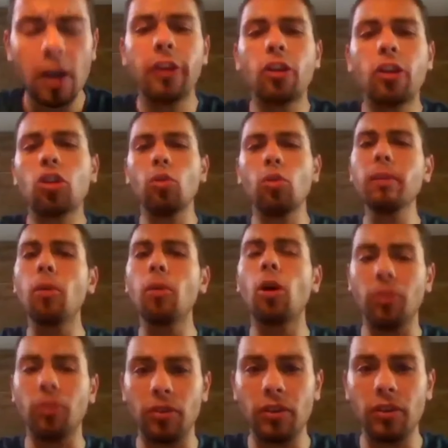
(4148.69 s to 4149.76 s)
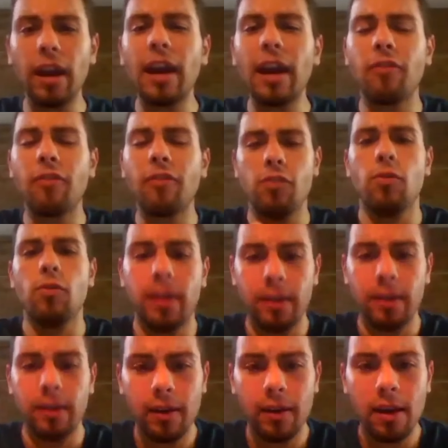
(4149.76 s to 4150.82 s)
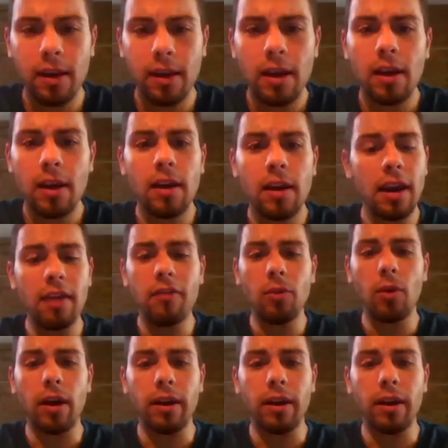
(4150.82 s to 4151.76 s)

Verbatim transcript: Not only models, everyone, everyone.